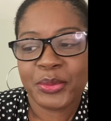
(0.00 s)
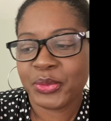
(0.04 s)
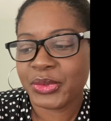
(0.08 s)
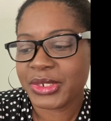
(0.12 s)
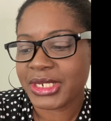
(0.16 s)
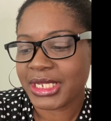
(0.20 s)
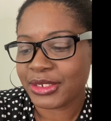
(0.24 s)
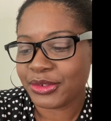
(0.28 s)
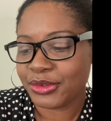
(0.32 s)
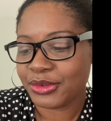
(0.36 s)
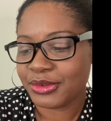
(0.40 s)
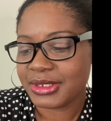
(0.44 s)
what
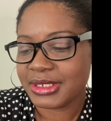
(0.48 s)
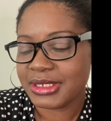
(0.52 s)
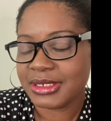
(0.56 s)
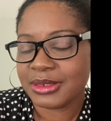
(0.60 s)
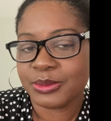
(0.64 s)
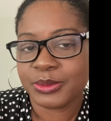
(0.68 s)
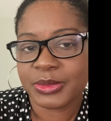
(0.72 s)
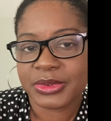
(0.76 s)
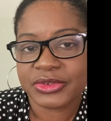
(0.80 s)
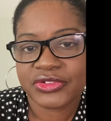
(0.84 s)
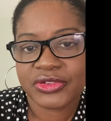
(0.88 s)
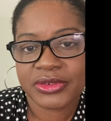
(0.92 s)
I call it,
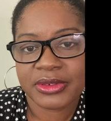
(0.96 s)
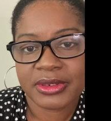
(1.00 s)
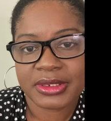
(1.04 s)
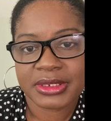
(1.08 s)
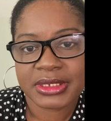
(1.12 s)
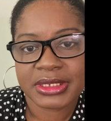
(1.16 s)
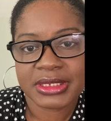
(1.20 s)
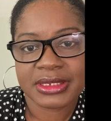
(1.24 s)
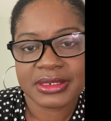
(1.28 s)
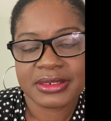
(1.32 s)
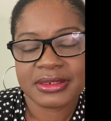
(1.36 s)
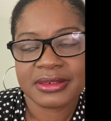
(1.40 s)
what you call
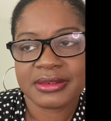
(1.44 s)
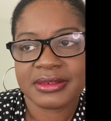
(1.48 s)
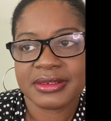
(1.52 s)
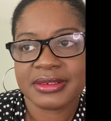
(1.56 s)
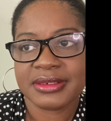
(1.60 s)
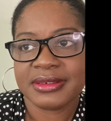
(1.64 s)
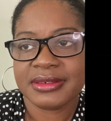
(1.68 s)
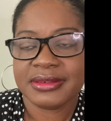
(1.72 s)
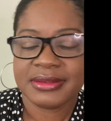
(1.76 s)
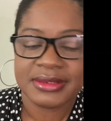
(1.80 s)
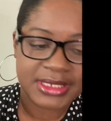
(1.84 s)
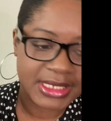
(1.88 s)
it,
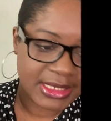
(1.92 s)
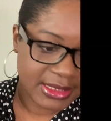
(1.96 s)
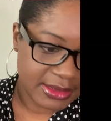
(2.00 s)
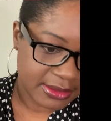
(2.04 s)
they,